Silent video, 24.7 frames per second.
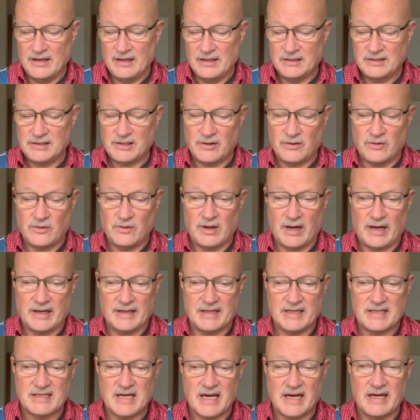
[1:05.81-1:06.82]
So I
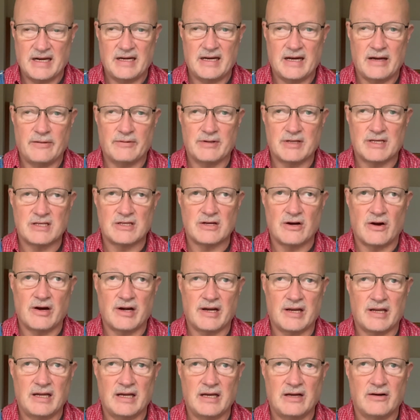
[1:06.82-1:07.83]
decided I would start
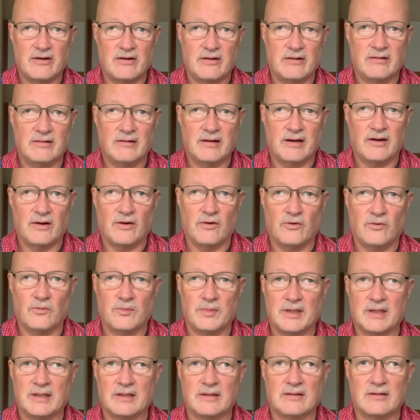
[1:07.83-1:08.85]
here at home
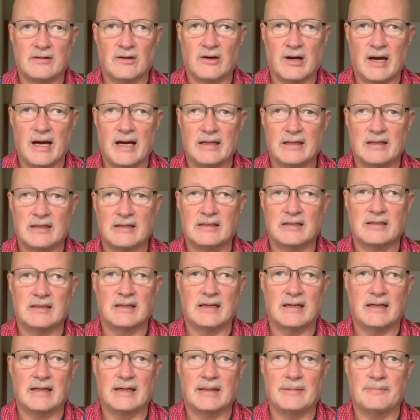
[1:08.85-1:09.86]
in Long Island
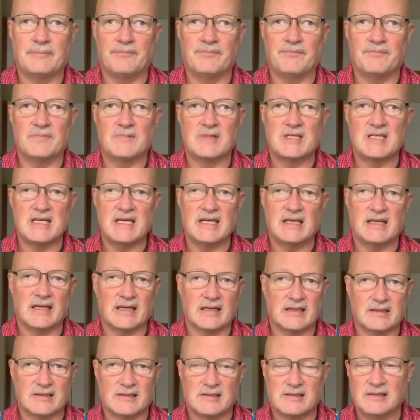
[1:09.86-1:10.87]
um,
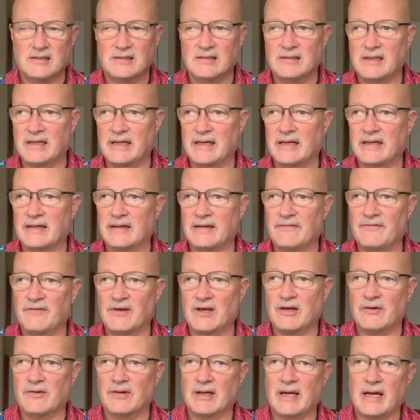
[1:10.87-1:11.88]
seedlings and
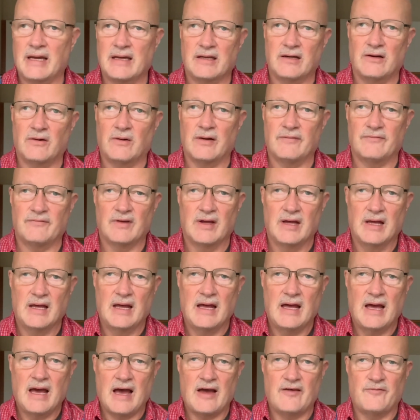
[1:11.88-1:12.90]
figuring, hey, you know, I've
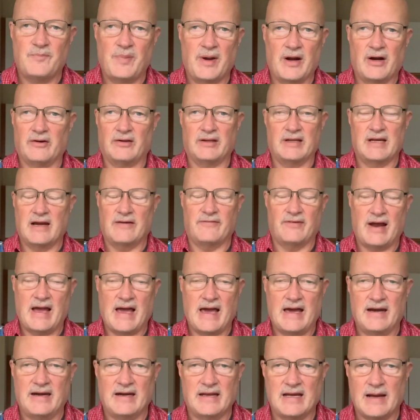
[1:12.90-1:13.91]
I've barely ever
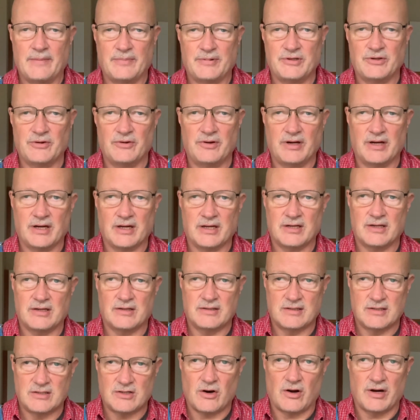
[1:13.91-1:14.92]
had any opportunity to
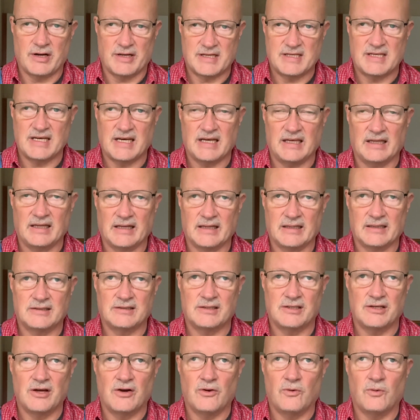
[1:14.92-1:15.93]
start seedlings
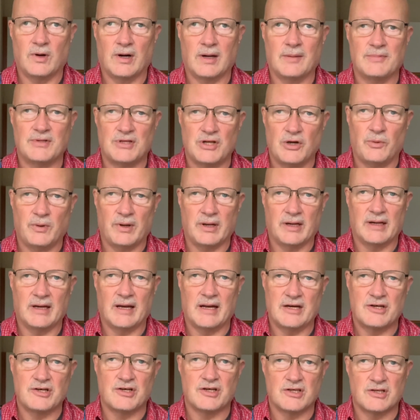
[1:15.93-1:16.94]
to know what I'm doing.
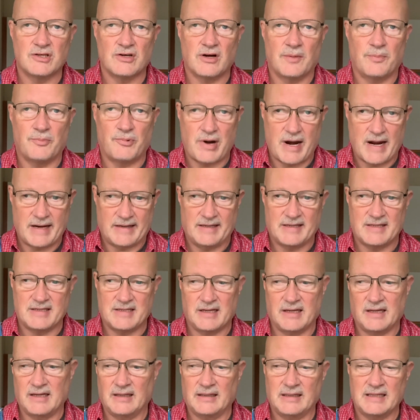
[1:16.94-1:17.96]
I should start
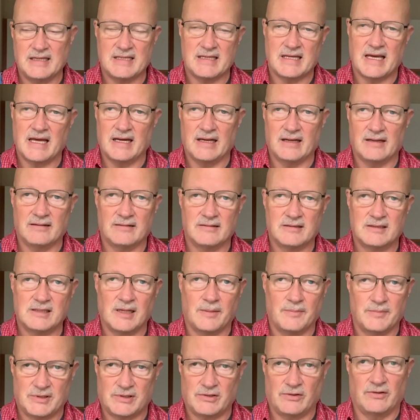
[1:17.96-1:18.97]
practicing, at least getting
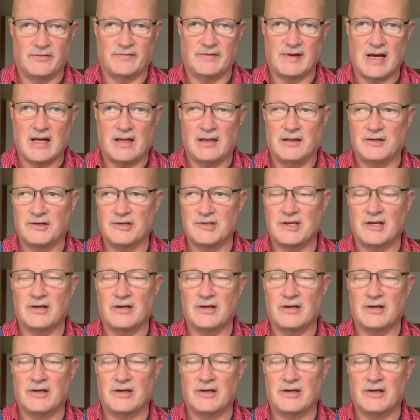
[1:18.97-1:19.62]
some sort of knowledge.